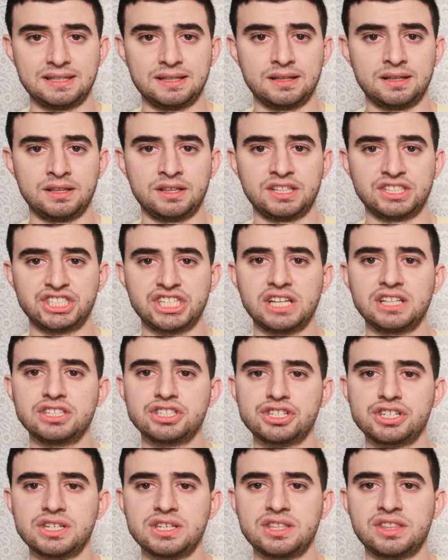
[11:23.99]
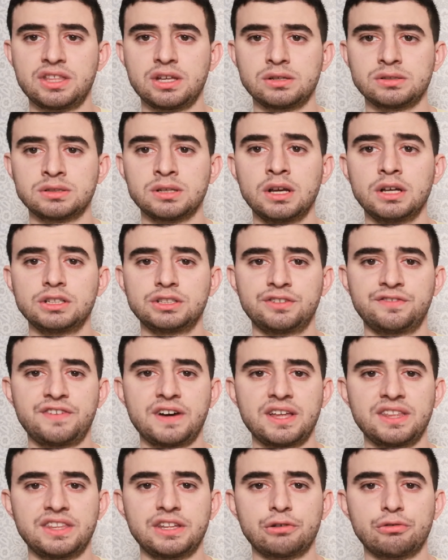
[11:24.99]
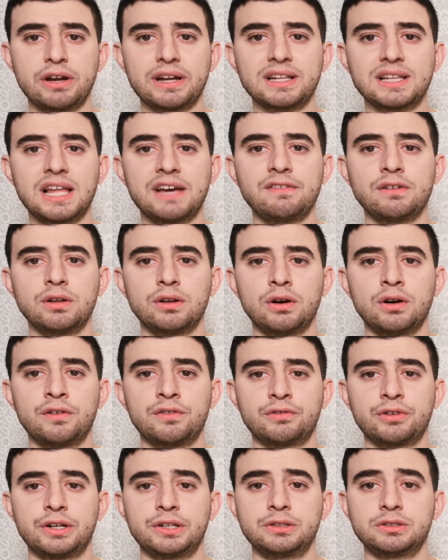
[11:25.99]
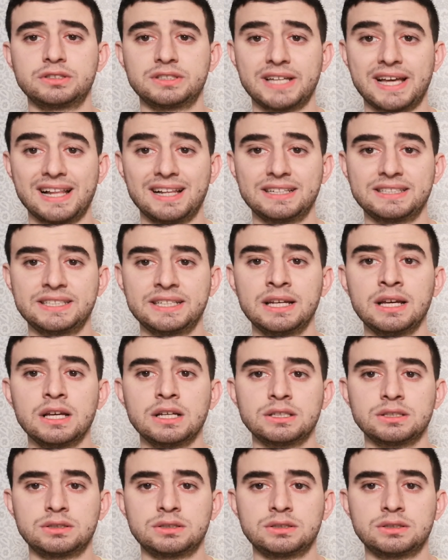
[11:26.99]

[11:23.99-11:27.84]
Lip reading: The challenge is thus to find the right level of granularity